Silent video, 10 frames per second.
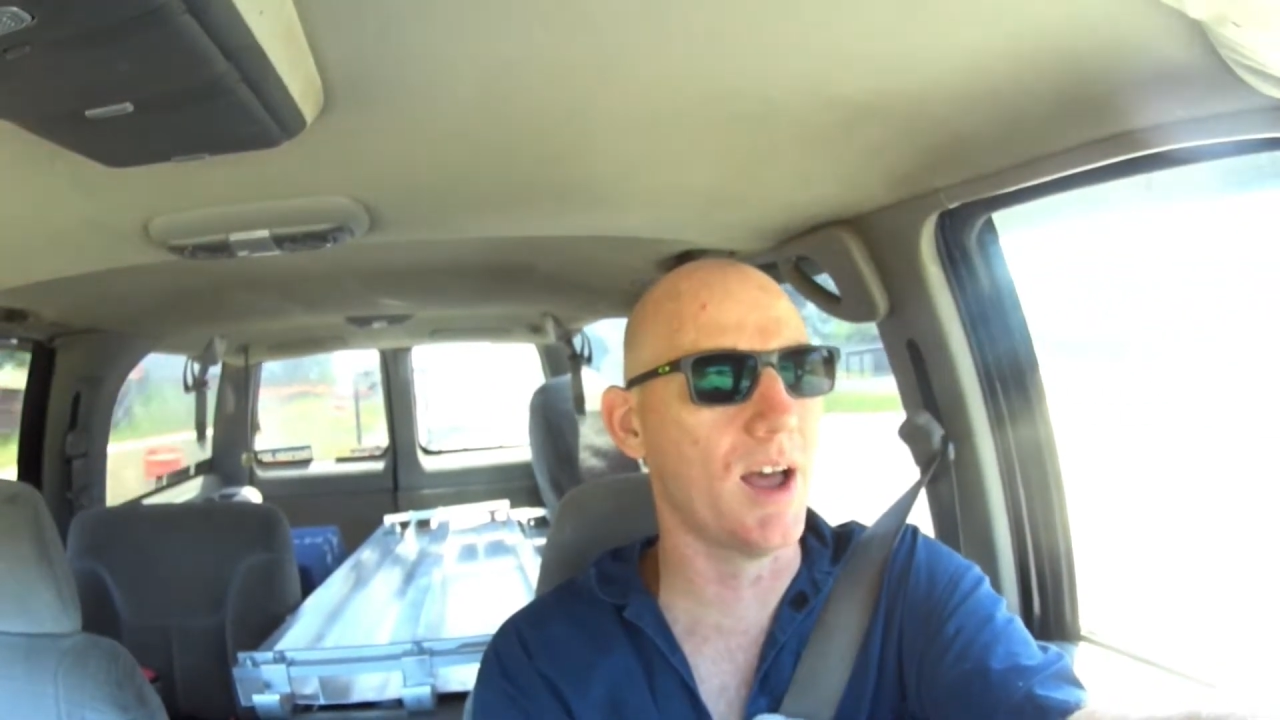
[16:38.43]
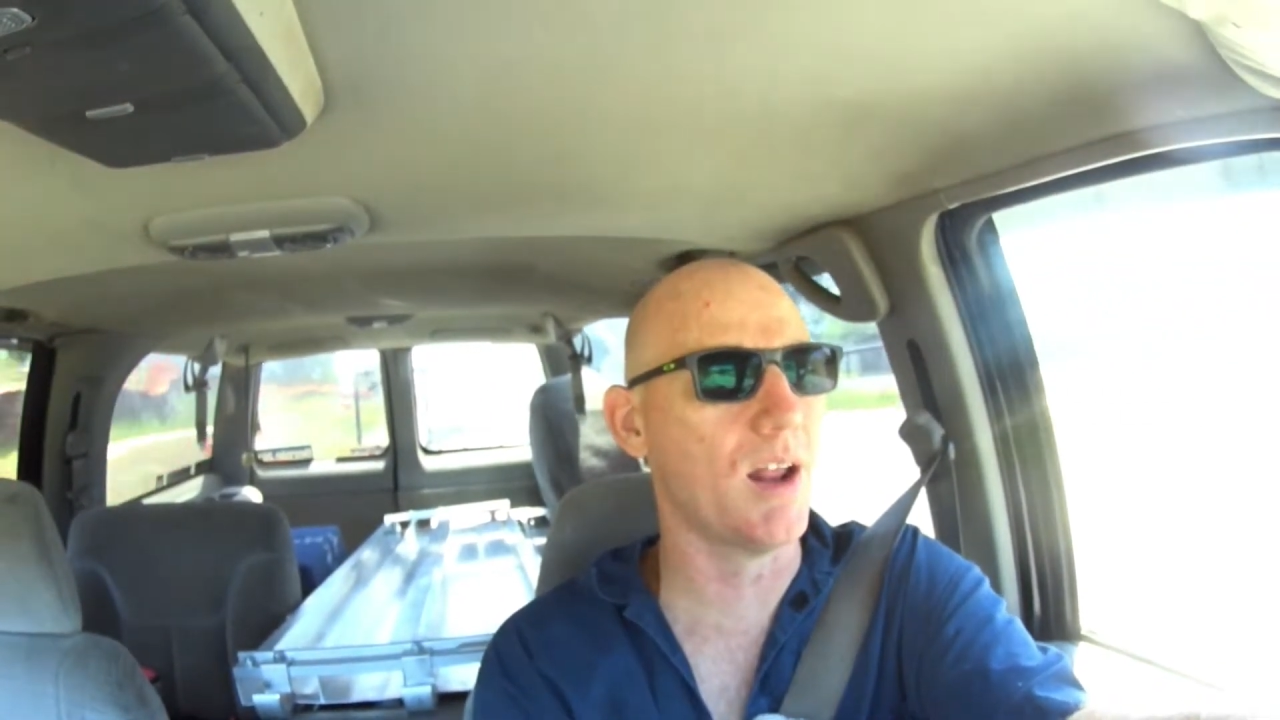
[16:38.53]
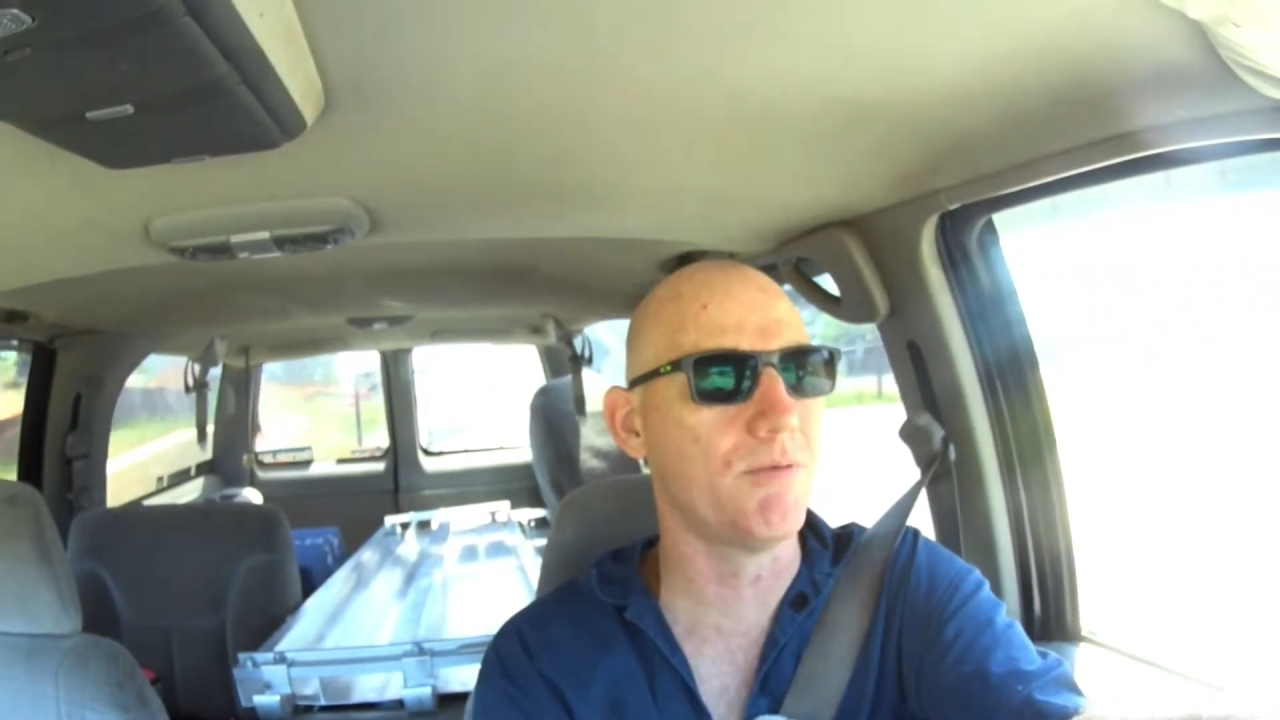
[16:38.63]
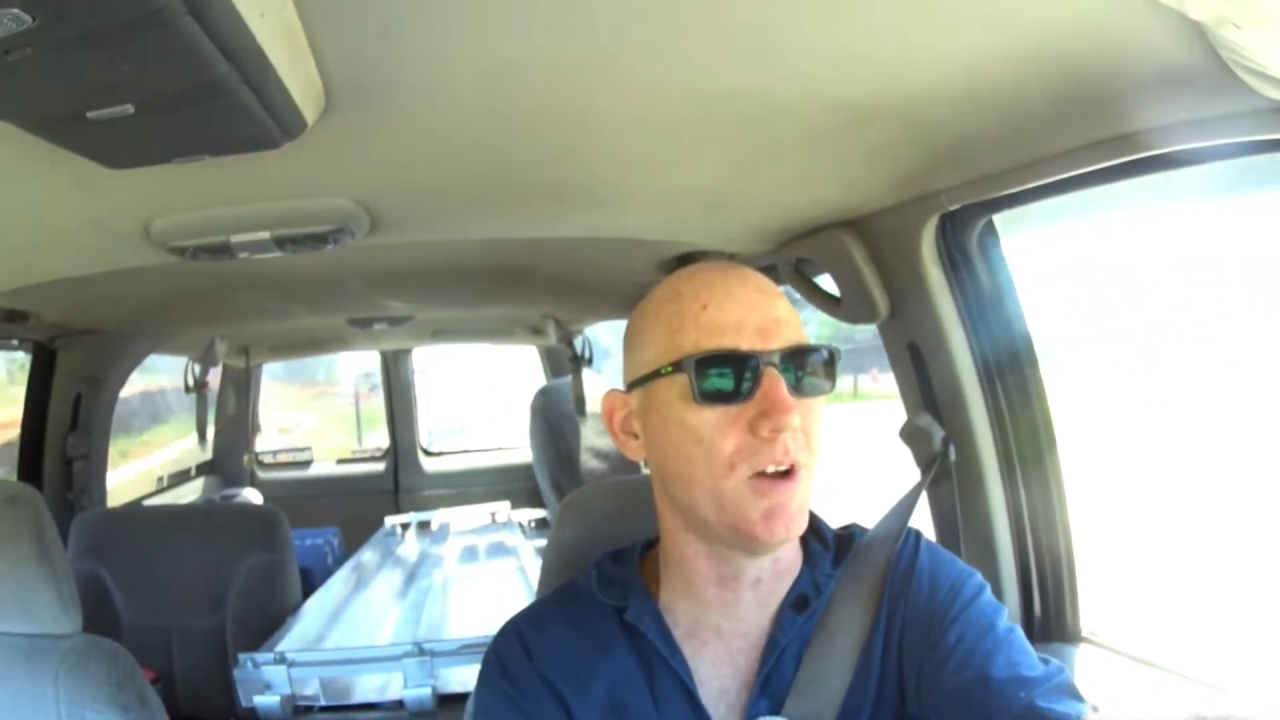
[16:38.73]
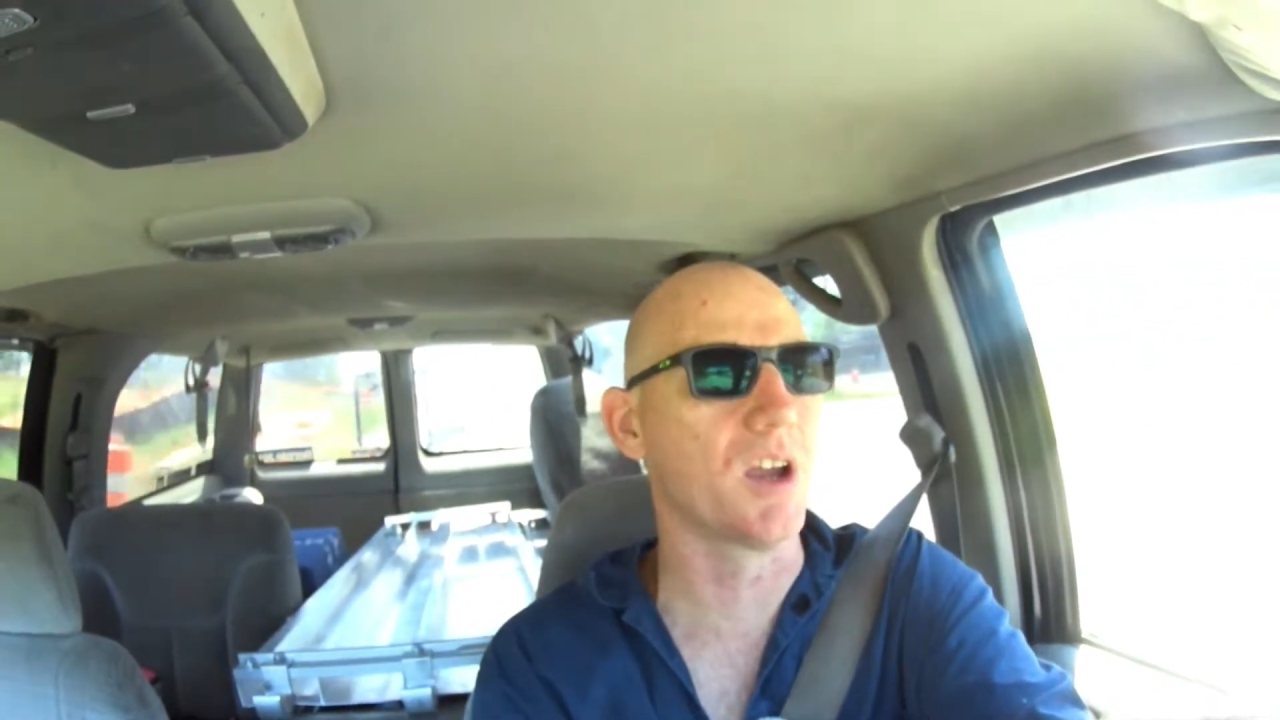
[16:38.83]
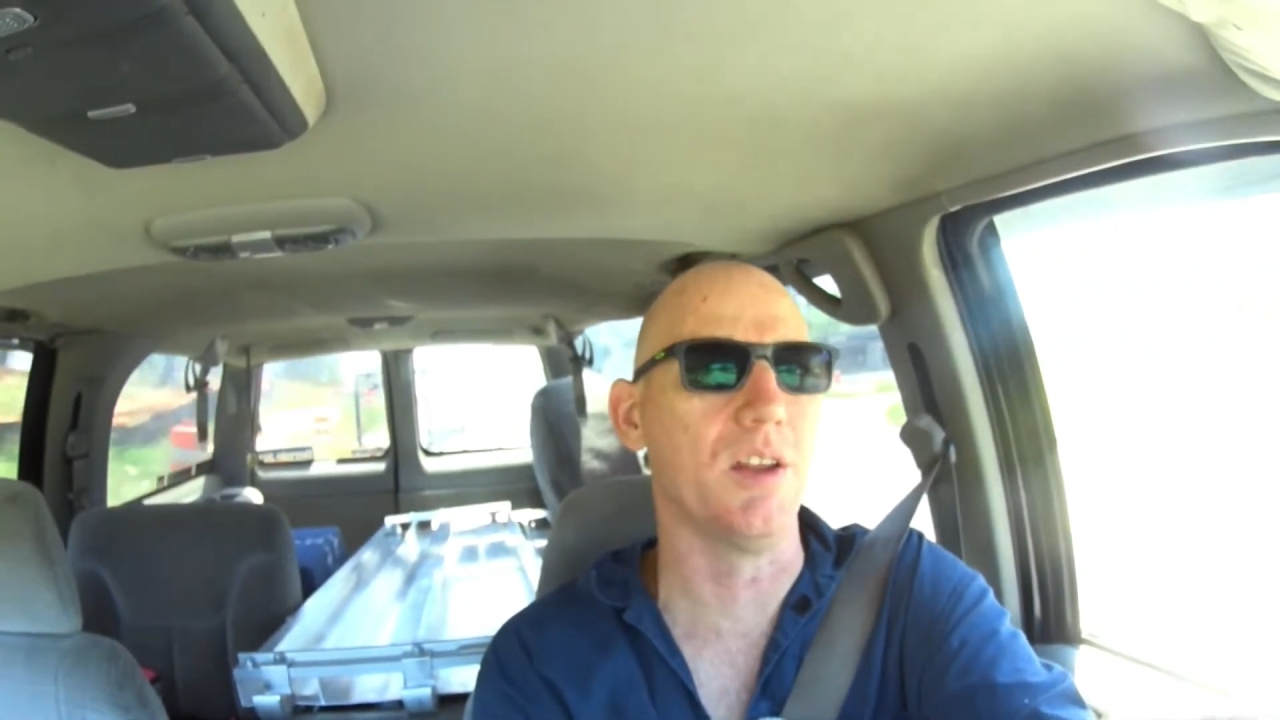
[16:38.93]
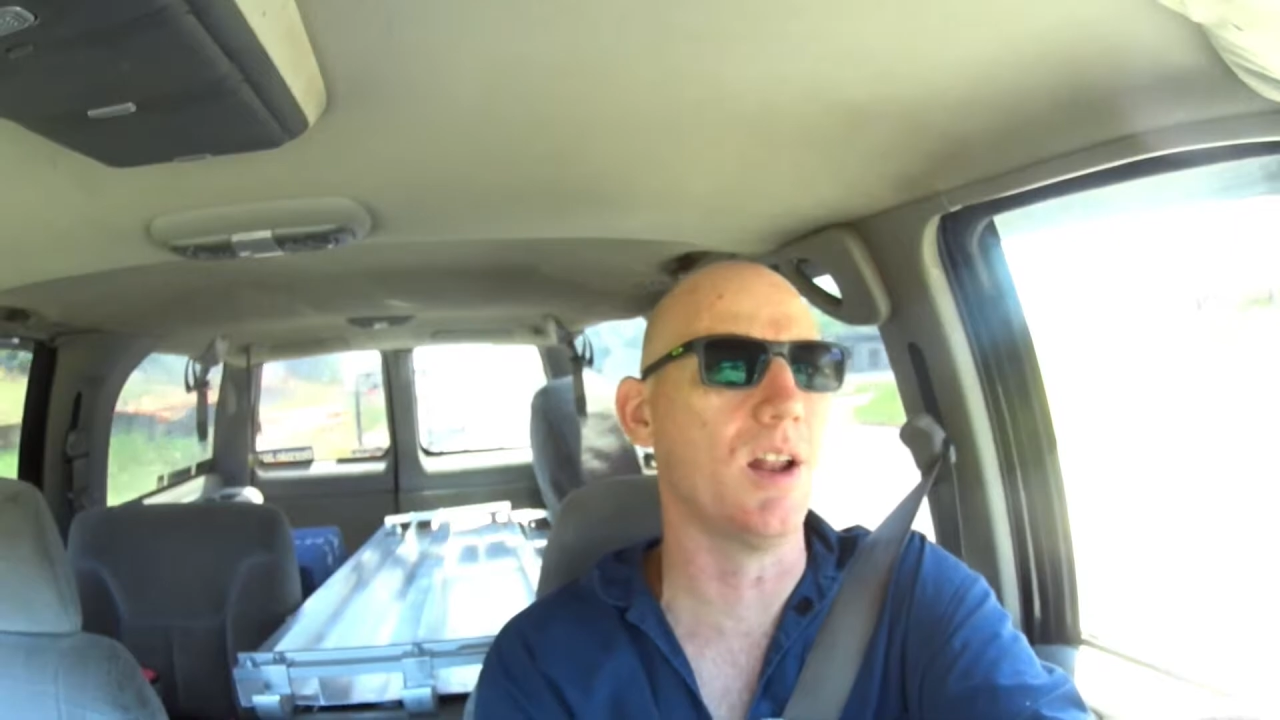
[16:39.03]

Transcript: I fuck it.